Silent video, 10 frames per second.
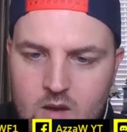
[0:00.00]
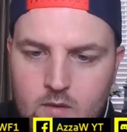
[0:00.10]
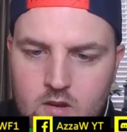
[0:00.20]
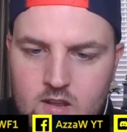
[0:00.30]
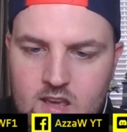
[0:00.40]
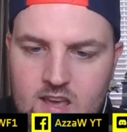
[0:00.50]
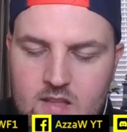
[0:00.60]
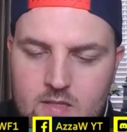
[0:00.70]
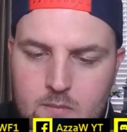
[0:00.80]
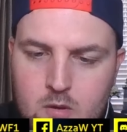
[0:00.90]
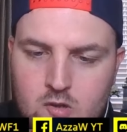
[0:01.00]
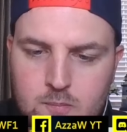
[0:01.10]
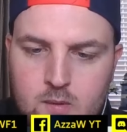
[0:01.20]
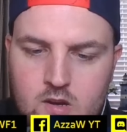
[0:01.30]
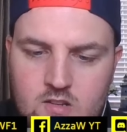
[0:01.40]
we're going to hit the push
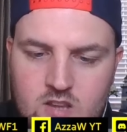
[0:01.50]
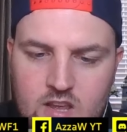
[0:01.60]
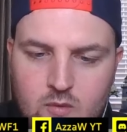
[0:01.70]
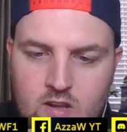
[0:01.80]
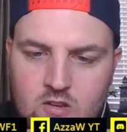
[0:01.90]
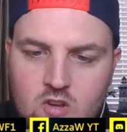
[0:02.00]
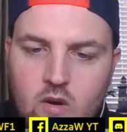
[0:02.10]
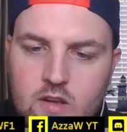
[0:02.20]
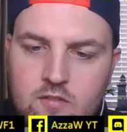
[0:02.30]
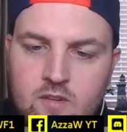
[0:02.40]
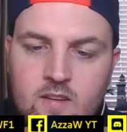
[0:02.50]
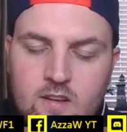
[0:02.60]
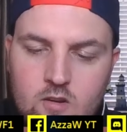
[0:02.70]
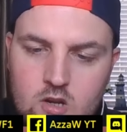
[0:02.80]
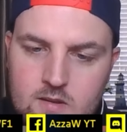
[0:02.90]
button. See if we can dive.
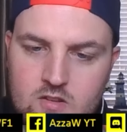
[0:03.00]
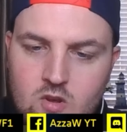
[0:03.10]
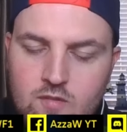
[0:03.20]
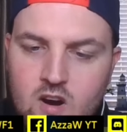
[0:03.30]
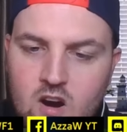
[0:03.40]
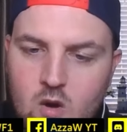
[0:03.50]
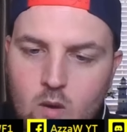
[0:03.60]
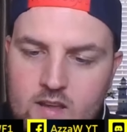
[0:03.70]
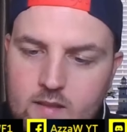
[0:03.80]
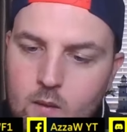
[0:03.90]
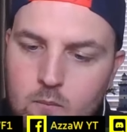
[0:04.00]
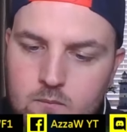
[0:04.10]
Going to be too far away though.